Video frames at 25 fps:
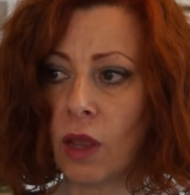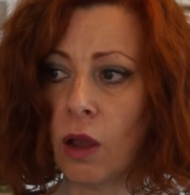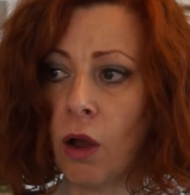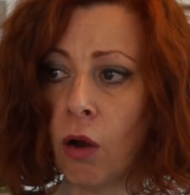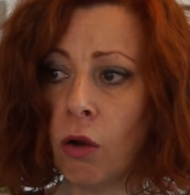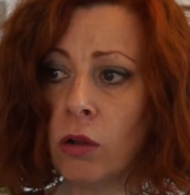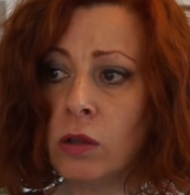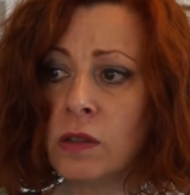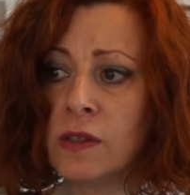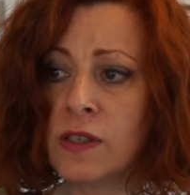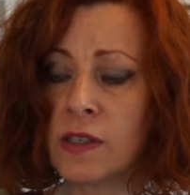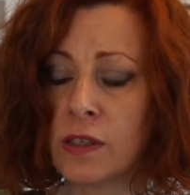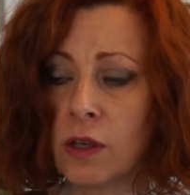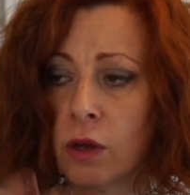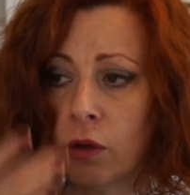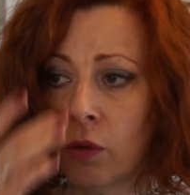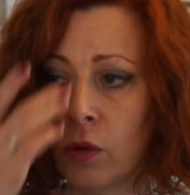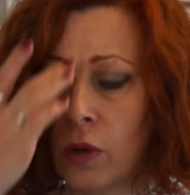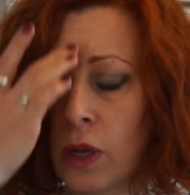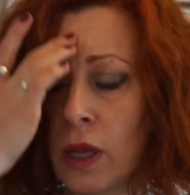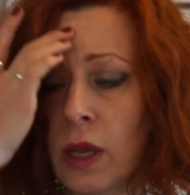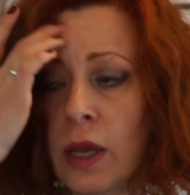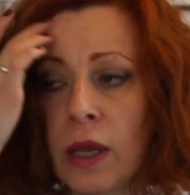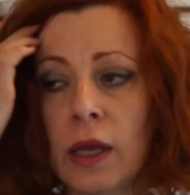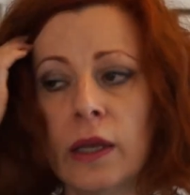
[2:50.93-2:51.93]

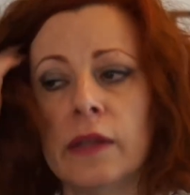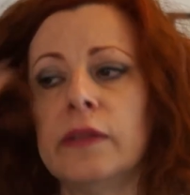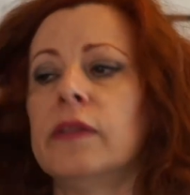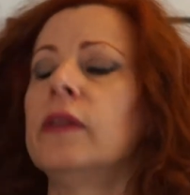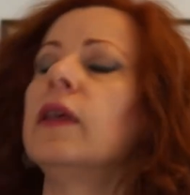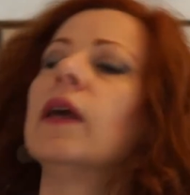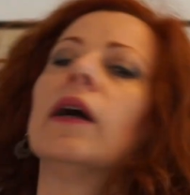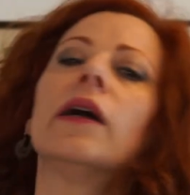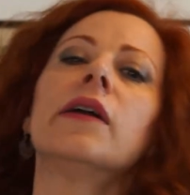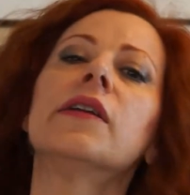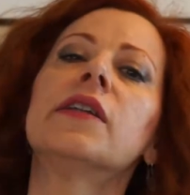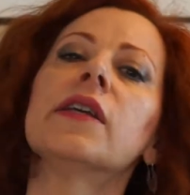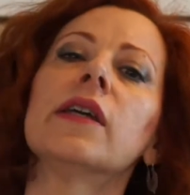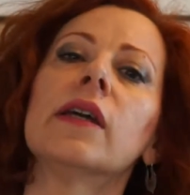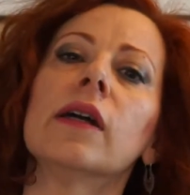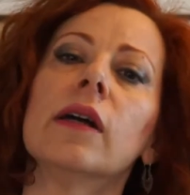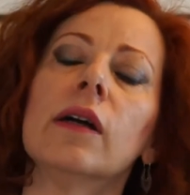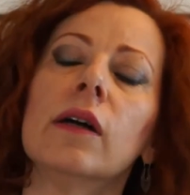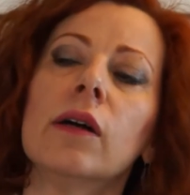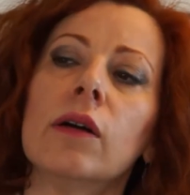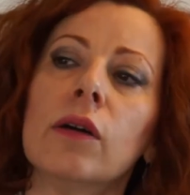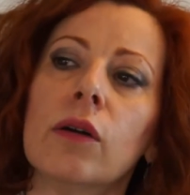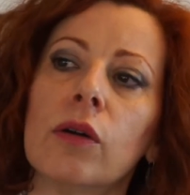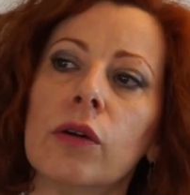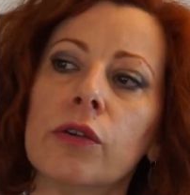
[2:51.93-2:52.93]
Also, the
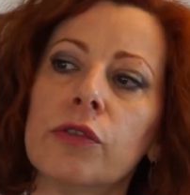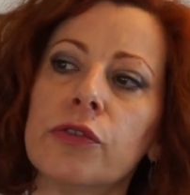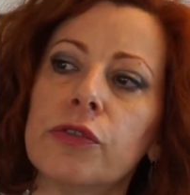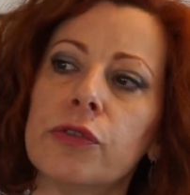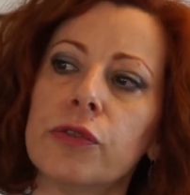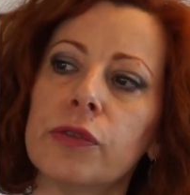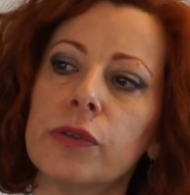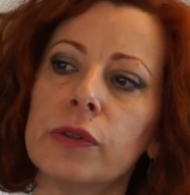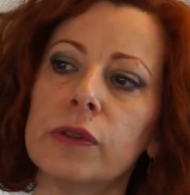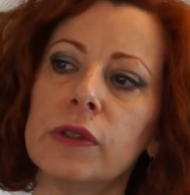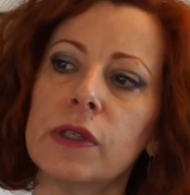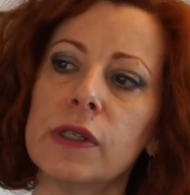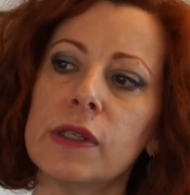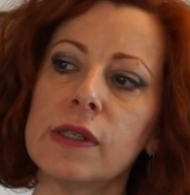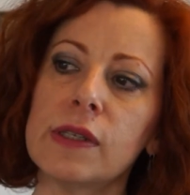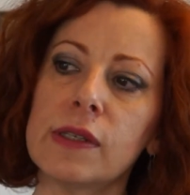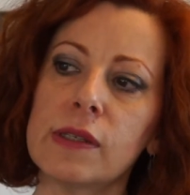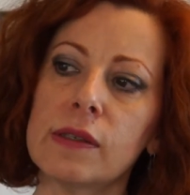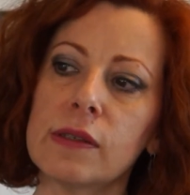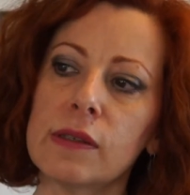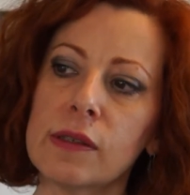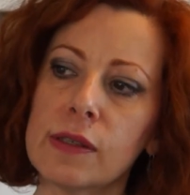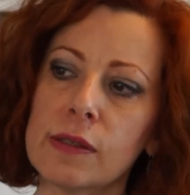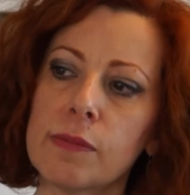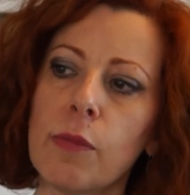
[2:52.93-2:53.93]
idea of
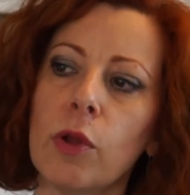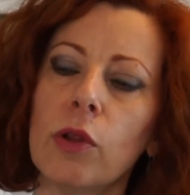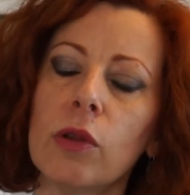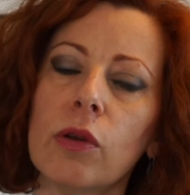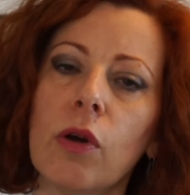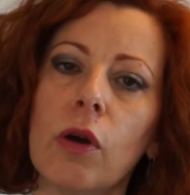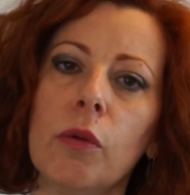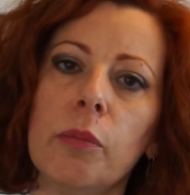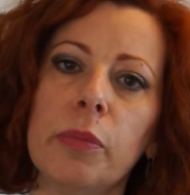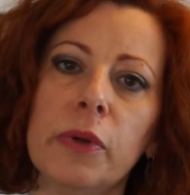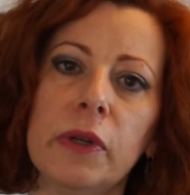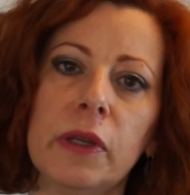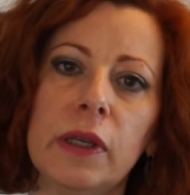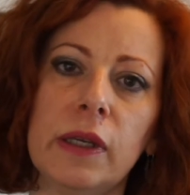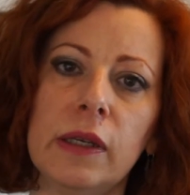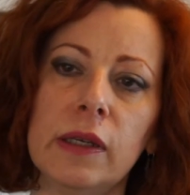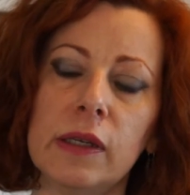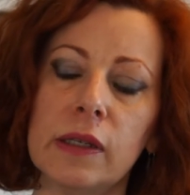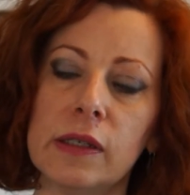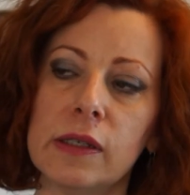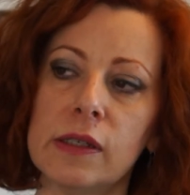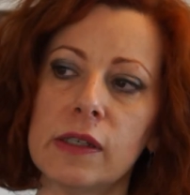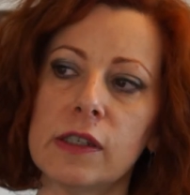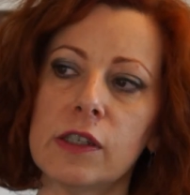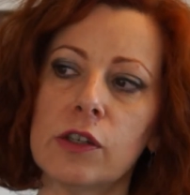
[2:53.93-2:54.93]
this small
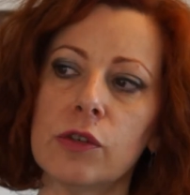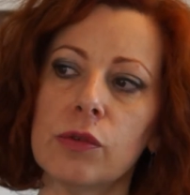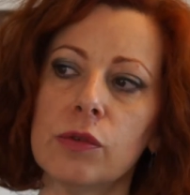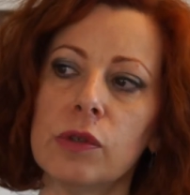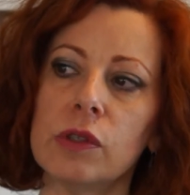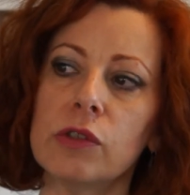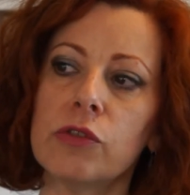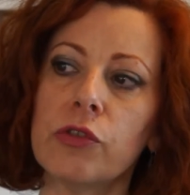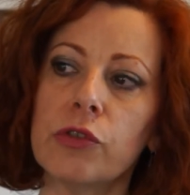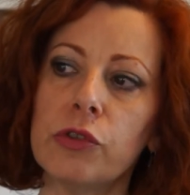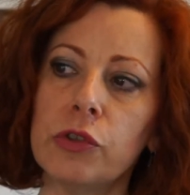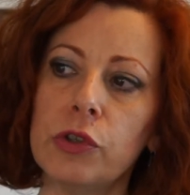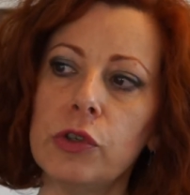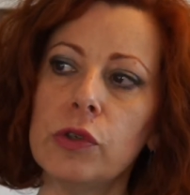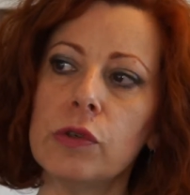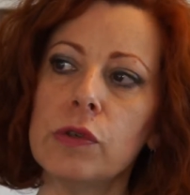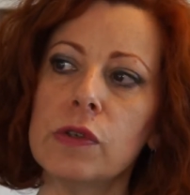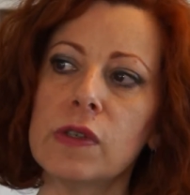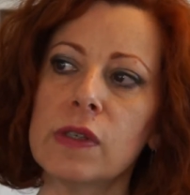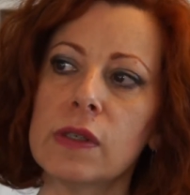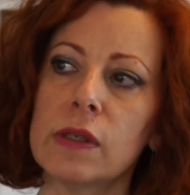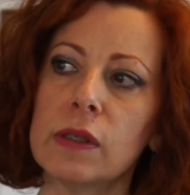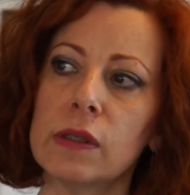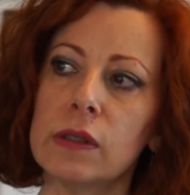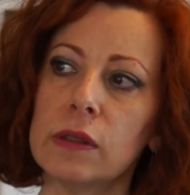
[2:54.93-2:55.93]
company is to
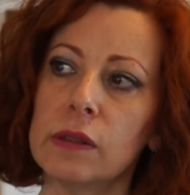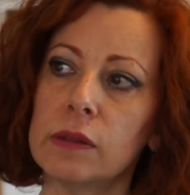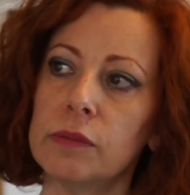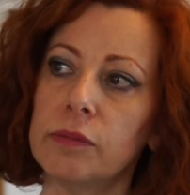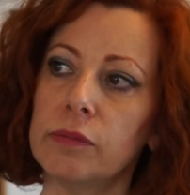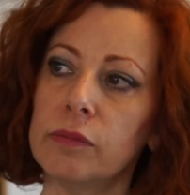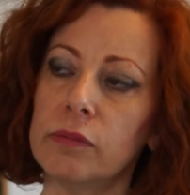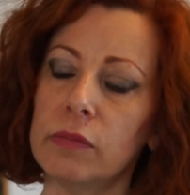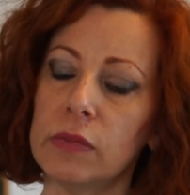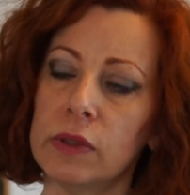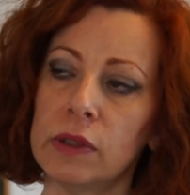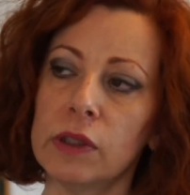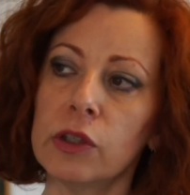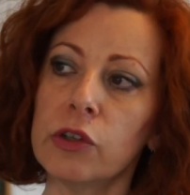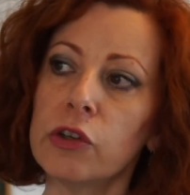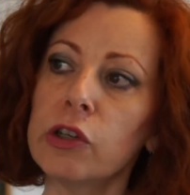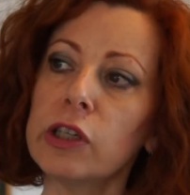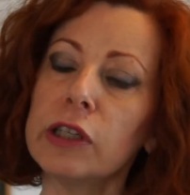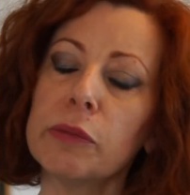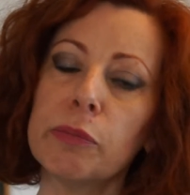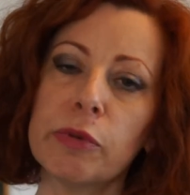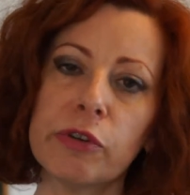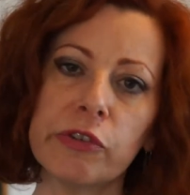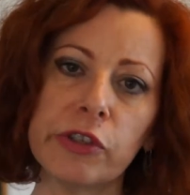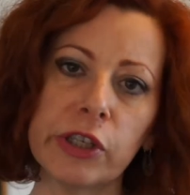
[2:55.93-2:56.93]
introduce an
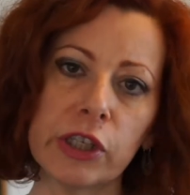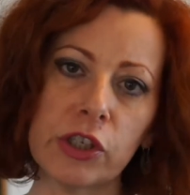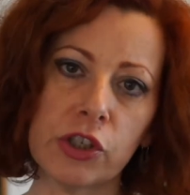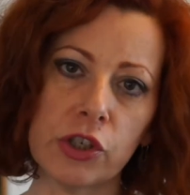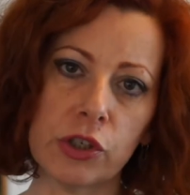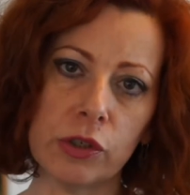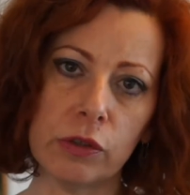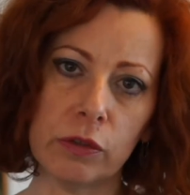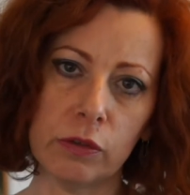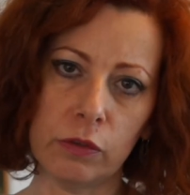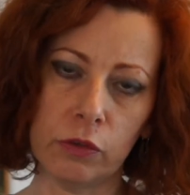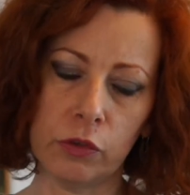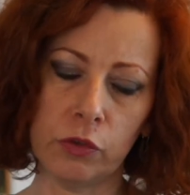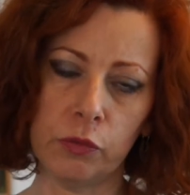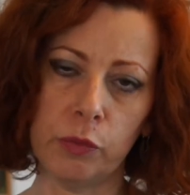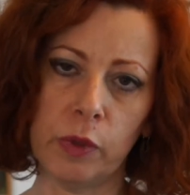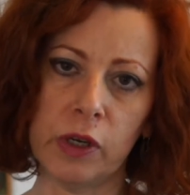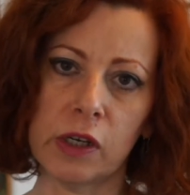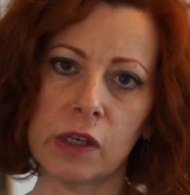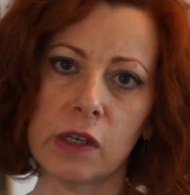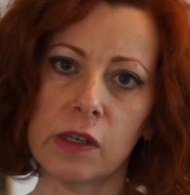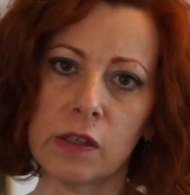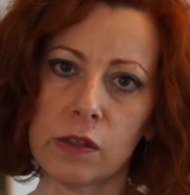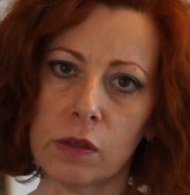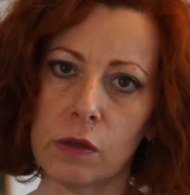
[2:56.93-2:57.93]
early prediction of
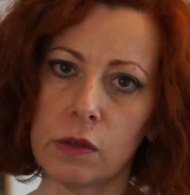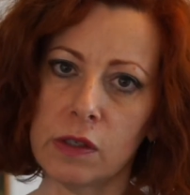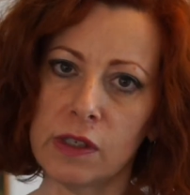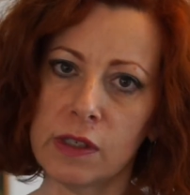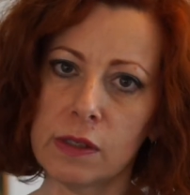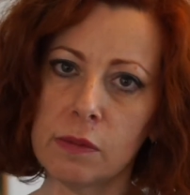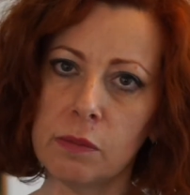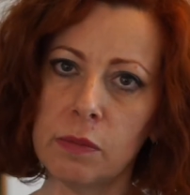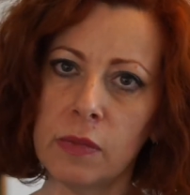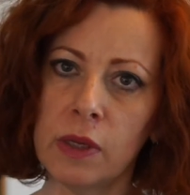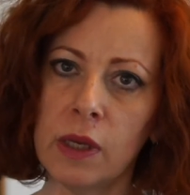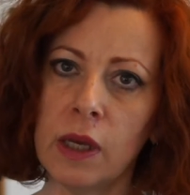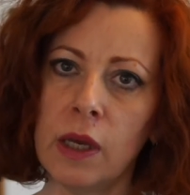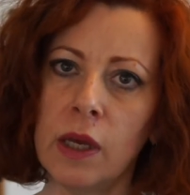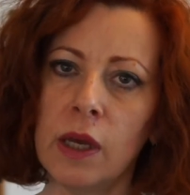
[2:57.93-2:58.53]
Parkinsonism,